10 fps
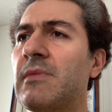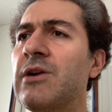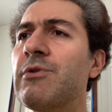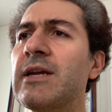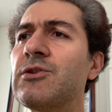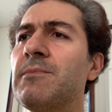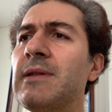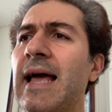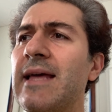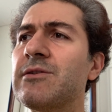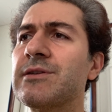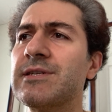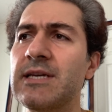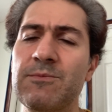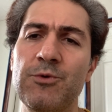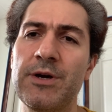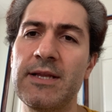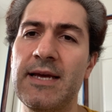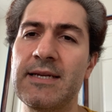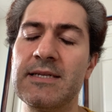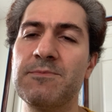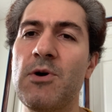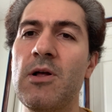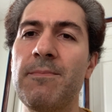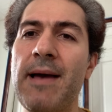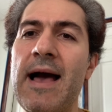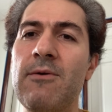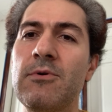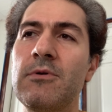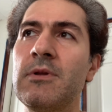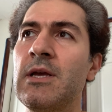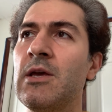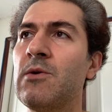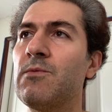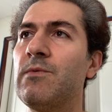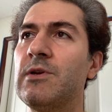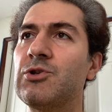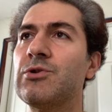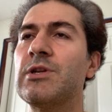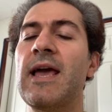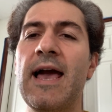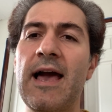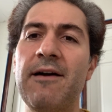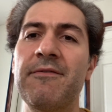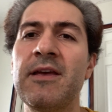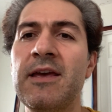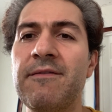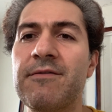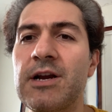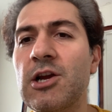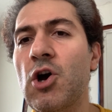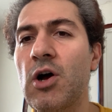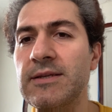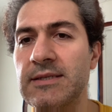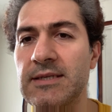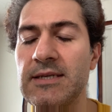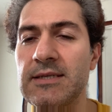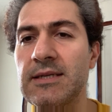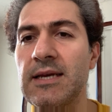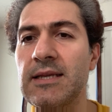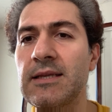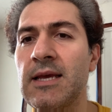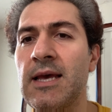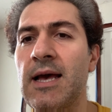rectum, bladder, sigmoid, and a small bowel, we should have very consistent